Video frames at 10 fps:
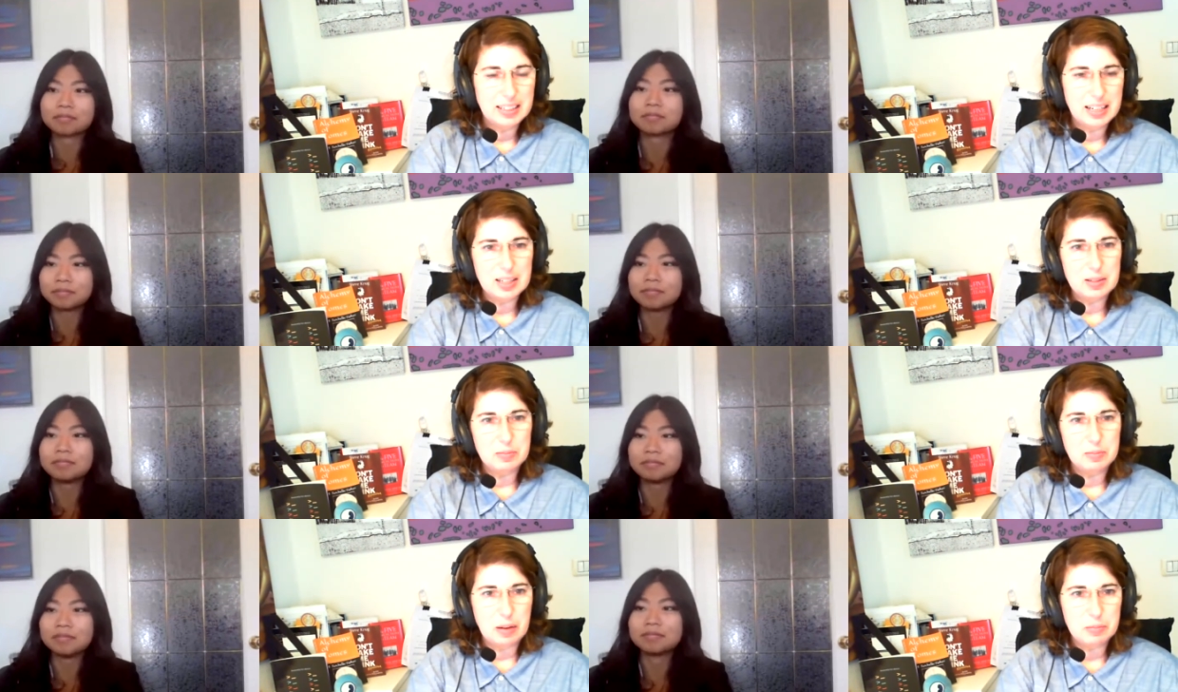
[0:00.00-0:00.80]

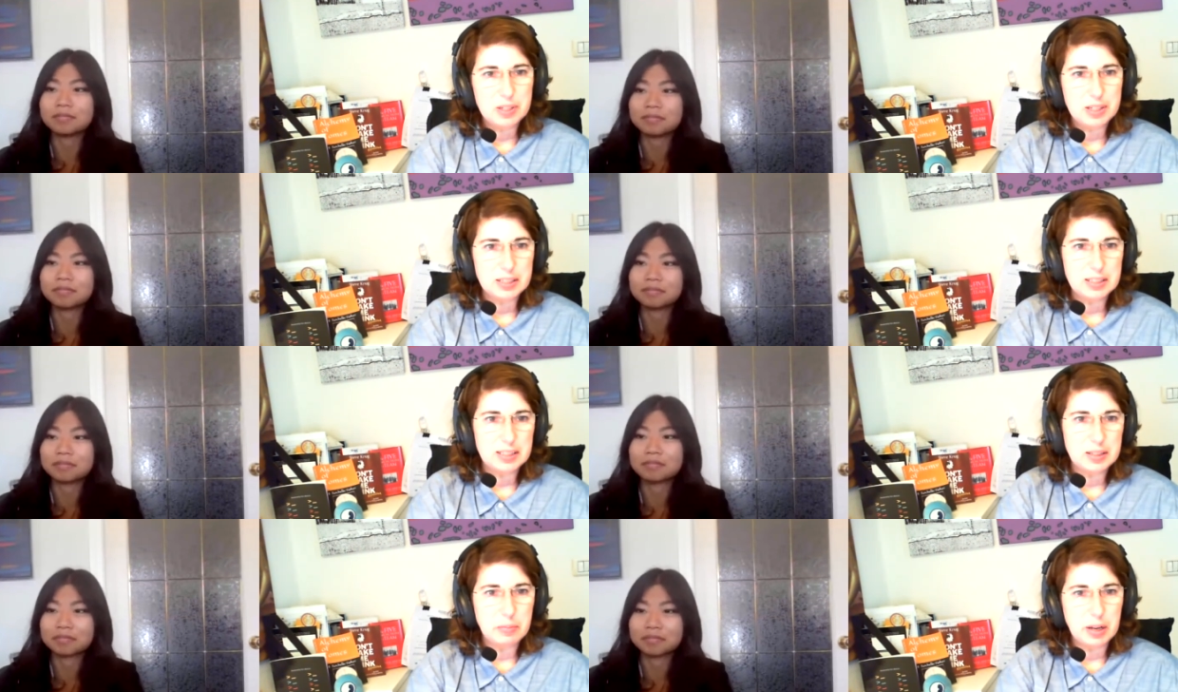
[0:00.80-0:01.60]
Speaker 1: Um, I'm still
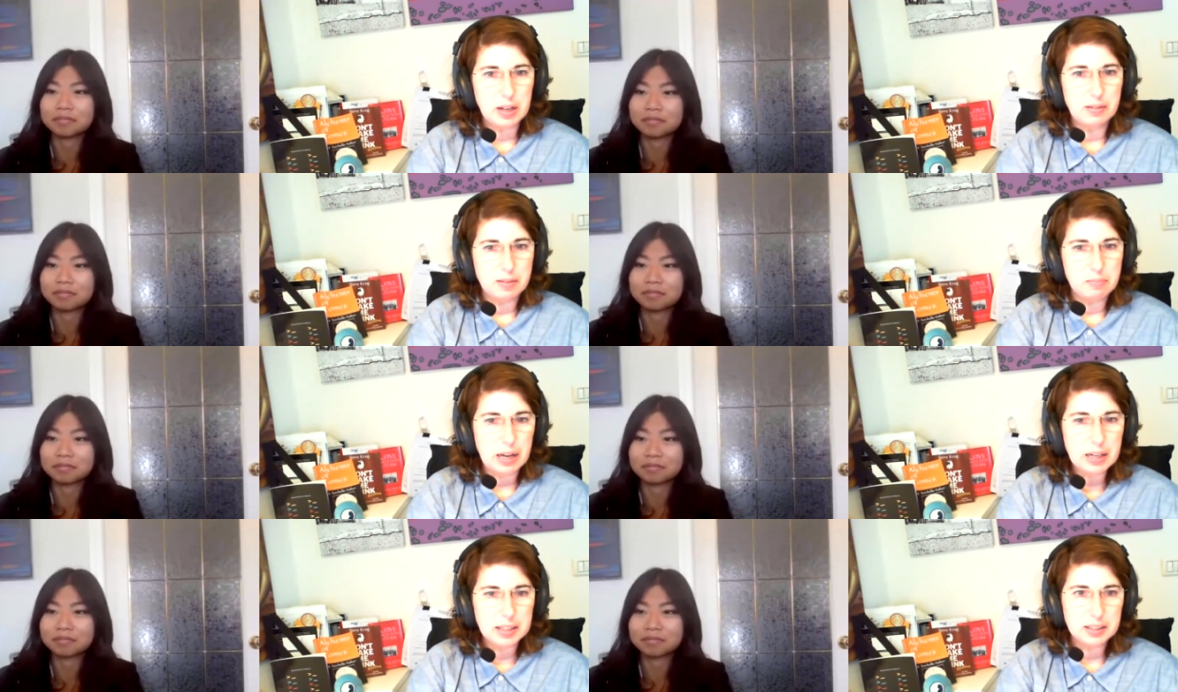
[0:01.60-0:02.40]
in the middle of the
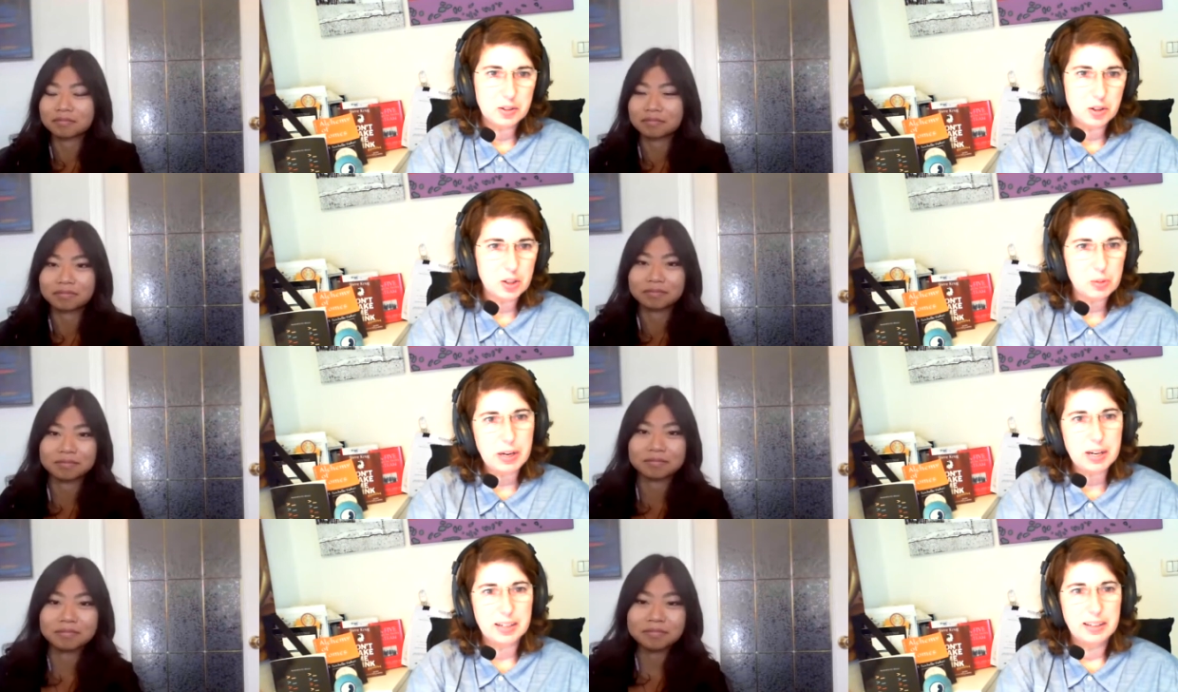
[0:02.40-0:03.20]
muck, so to
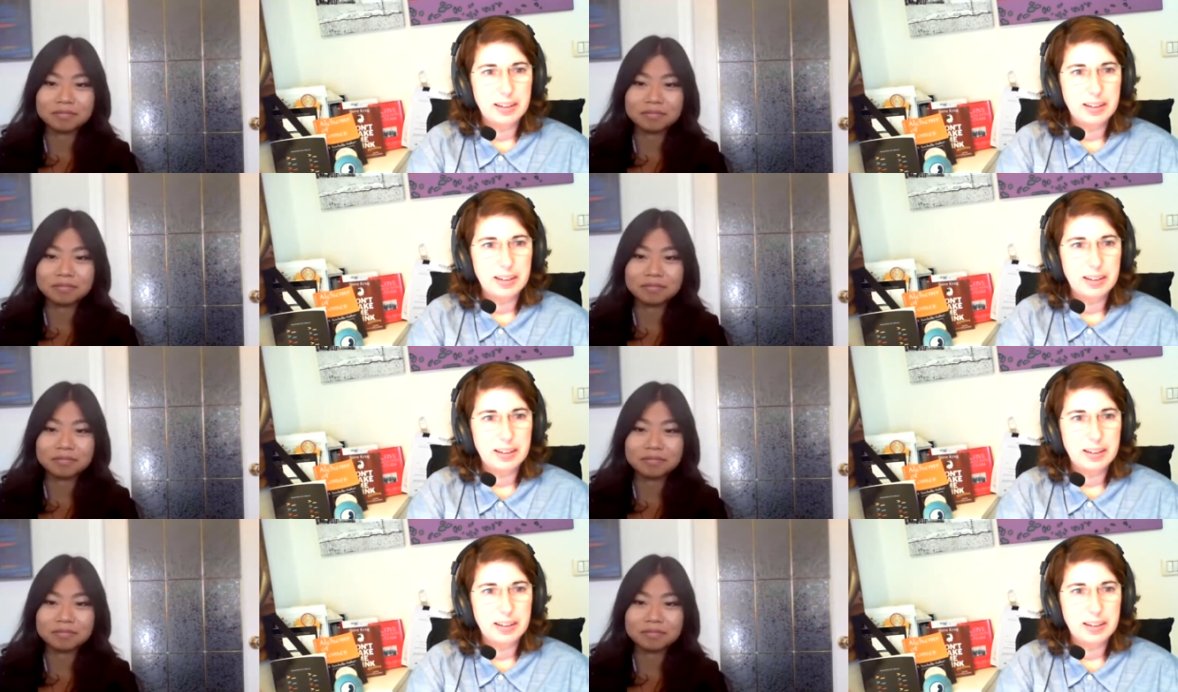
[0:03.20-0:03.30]
speak.